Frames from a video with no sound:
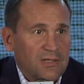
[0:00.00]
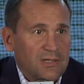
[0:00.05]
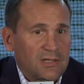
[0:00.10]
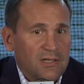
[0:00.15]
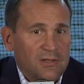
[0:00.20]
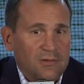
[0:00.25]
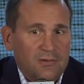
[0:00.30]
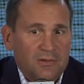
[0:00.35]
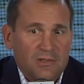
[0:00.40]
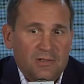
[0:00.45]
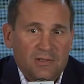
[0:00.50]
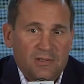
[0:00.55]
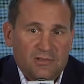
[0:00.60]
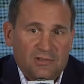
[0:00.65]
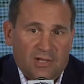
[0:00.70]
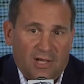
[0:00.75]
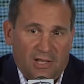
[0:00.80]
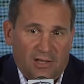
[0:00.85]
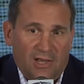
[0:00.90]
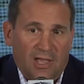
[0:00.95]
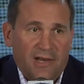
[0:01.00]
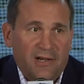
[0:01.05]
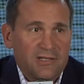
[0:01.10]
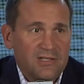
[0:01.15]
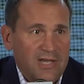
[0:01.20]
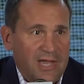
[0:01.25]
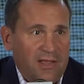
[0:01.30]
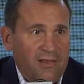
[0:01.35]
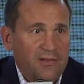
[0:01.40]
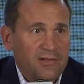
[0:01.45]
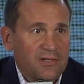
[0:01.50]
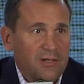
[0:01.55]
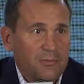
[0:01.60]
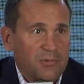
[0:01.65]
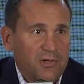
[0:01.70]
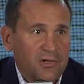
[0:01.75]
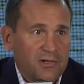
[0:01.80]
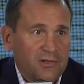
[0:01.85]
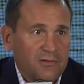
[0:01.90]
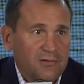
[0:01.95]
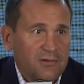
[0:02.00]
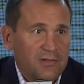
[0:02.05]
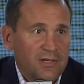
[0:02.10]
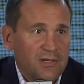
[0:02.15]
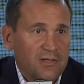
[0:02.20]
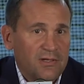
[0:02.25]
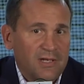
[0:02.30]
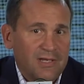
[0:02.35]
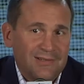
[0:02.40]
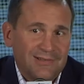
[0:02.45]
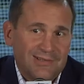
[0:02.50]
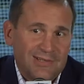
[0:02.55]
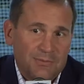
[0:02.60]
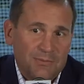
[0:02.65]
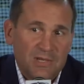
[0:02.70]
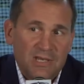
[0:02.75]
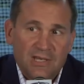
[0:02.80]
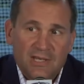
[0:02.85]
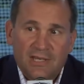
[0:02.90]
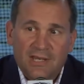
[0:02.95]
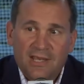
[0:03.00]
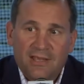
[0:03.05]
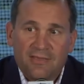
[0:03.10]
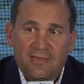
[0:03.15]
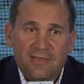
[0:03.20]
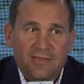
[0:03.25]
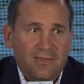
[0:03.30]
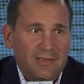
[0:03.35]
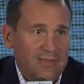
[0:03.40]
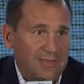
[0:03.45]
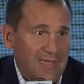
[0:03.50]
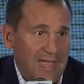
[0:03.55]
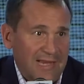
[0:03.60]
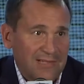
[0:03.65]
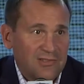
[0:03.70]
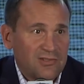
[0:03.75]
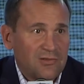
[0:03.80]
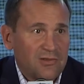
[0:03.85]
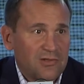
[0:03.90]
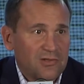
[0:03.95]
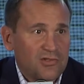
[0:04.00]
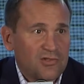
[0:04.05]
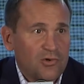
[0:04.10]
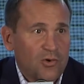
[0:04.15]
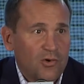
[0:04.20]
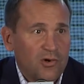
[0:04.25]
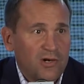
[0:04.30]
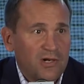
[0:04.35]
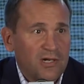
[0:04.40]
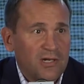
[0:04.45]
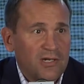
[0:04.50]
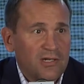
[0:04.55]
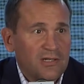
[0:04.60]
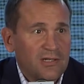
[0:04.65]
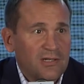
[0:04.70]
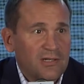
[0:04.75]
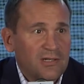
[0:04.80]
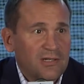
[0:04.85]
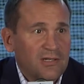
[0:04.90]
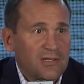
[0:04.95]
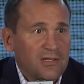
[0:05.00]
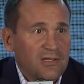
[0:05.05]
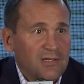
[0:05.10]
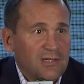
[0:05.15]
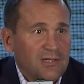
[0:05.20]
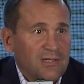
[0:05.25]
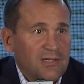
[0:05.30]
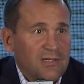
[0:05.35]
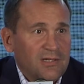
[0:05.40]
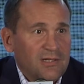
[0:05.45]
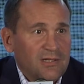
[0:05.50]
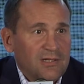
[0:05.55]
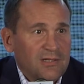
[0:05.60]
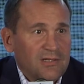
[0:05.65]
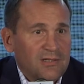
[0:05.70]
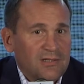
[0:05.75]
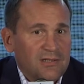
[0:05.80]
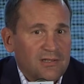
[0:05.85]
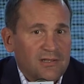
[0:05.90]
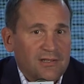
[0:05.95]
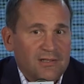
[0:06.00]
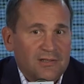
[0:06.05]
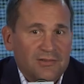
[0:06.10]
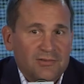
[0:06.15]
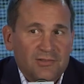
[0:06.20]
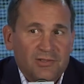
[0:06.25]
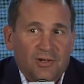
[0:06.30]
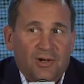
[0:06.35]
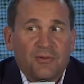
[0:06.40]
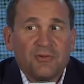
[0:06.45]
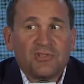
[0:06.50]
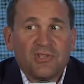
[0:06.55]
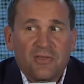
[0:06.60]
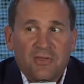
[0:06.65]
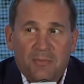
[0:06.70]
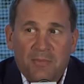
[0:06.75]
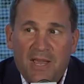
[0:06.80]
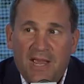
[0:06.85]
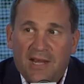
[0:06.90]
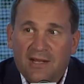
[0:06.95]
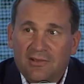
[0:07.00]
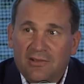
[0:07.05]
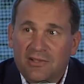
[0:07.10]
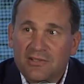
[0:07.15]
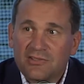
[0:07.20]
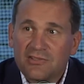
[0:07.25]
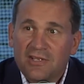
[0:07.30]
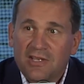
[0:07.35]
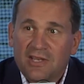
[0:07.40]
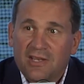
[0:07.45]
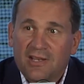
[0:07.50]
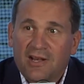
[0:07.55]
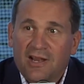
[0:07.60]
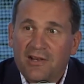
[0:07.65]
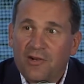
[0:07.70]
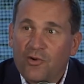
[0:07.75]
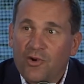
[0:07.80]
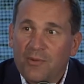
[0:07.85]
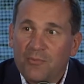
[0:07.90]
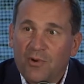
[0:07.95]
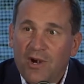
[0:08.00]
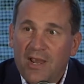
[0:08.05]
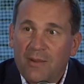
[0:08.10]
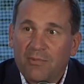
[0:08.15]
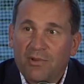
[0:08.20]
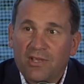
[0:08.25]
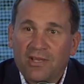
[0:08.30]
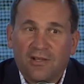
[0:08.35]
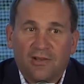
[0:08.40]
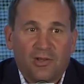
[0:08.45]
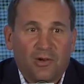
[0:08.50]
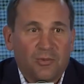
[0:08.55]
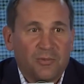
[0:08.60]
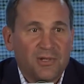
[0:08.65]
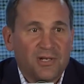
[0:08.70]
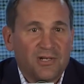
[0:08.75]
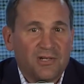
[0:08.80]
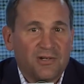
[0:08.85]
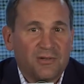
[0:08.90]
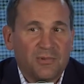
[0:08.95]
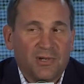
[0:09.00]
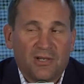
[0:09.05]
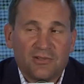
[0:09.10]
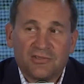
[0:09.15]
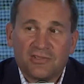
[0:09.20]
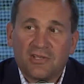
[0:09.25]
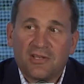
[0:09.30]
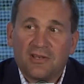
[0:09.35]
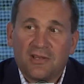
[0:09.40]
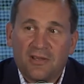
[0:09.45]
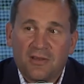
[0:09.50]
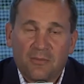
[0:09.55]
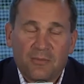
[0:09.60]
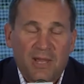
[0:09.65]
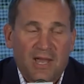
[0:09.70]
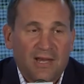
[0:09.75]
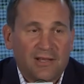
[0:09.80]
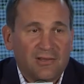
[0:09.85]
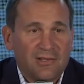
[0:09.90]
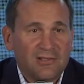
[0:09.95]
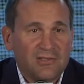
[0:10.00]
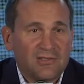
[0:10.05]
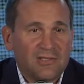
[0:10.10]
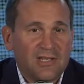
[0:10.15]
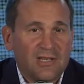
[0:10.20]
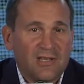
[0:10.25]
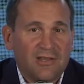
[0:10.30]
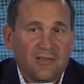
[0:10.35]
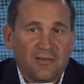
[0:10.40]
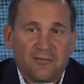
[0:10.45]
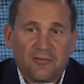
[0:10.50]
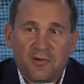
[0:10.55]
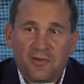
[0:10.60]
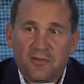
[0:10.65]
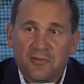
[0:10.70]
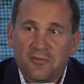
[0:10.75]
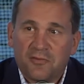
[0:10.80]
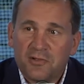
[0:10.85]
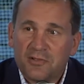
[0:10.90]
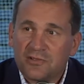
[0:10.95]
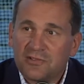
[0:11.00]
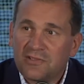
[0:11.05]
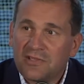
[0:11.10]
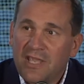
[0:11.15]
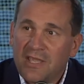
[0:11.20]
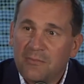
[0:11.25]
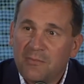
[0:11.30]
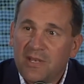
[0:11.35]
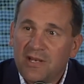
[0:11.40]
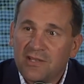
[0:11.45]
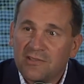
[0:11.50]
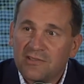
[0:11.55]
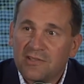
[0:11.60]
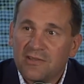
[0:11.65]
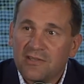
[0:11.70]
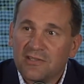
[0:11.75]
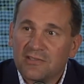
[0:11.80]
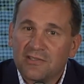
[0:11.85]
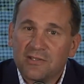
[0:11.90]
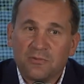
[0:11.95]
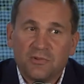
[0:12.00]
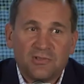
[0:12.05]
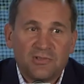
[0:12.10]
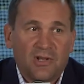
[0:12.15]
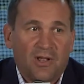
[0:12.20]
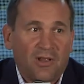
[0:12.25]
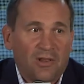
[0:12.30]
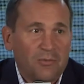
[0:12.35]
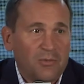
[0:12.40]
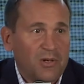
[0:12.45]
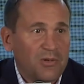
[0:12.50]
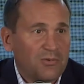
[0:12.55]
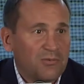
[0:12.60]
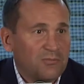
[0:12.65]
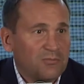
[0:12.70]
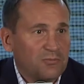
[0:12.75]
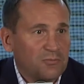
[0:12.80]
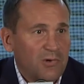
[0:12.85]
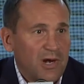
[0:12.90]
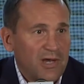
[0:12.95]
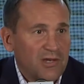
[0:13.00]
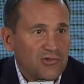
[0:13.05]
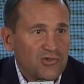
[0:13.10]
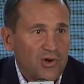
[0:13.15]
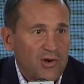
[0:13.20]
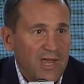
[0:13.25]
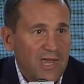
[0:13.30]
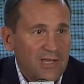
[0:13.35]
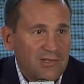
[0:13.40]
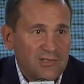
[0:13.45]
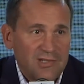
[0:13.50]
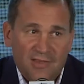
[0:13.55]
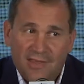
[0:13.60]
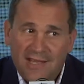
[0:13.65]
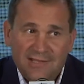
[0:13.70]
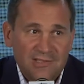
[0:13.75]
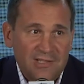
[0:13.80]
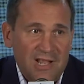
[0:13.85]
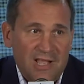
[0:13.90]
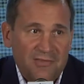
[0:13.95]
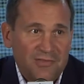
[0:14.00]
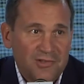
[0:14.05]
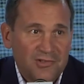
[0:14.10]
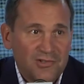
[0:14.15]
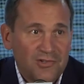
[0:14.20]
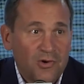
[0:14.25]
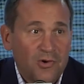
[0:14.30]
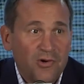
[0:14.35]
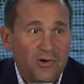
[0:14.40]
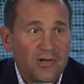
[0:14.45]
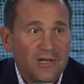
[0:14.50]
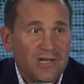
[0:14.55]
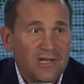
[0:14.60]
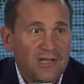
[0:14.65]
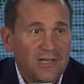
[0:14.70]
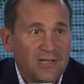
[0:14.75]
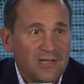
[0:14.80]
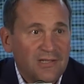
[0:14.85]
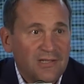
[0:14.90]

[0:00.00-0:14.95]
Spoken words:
And you saw a lot of talent up there. And to me, again, that's the story. I was in the back listening, and I know I'm rambling a little bit here, but I was sitting in the back listening, and for the first 10 minutes of this, it was all about Ryan Johansson. That's not the story.